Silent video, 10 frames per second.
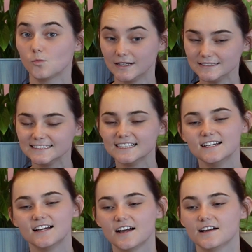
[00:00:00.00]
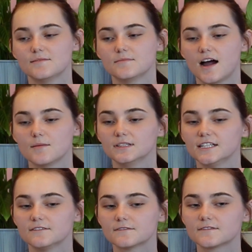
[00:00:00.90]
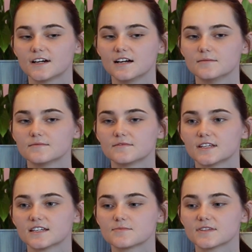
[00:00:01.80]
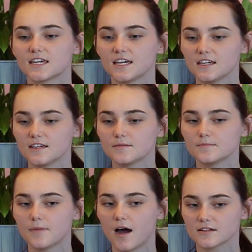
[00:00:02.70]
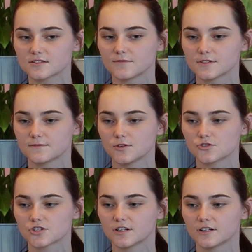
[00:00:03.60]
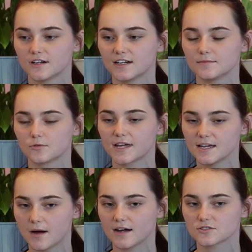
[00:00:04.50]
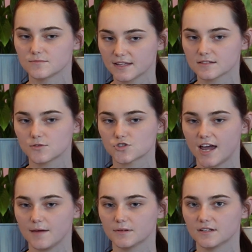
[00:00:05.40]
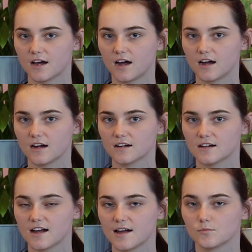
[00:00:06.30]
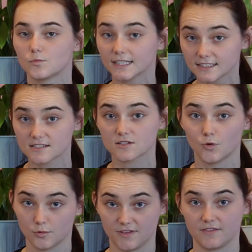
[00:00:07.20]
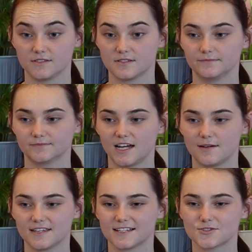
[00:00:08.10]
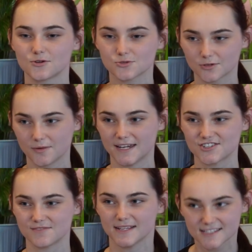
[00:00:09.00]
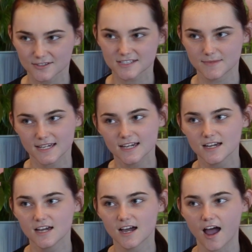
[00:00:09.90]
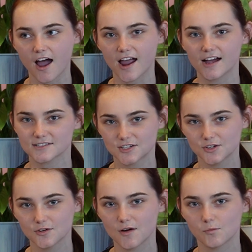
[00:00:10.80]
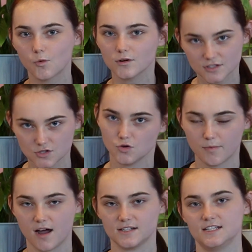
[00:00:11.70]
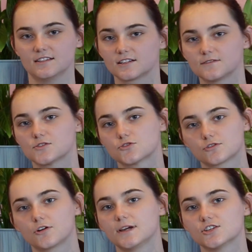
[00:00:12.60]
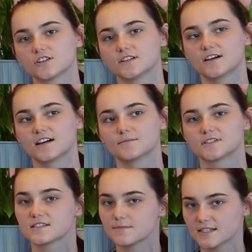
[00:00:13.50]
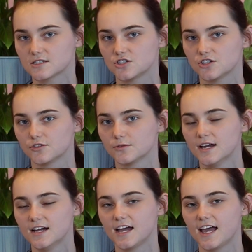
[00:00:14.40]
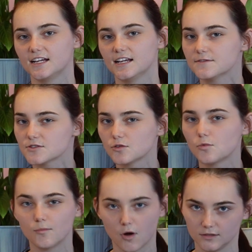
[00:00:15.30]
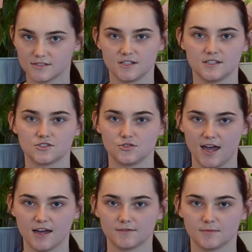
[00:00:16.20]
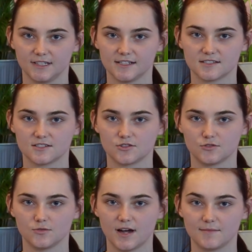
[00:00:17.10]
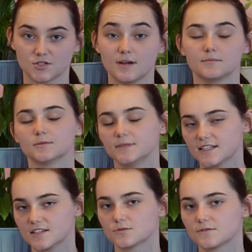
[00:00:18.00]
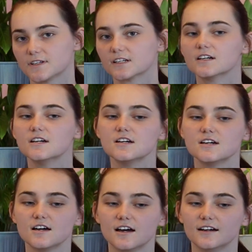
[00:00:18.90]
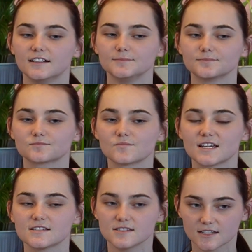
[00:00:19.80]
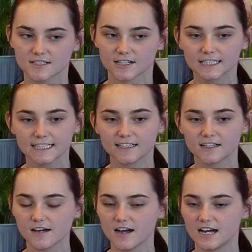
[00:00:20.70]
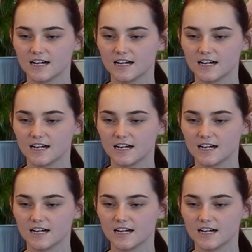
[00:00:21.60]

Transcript: Well, I believe some of the key parts of this future, or key parts to make this future happen, are willingness to work with others. And I think social cohesion means a lot to me. I ask you, what does your party think of social cohesion? Does it matter to you? And if so, what policies do you have in place to implement that sort of thing? Secondarily,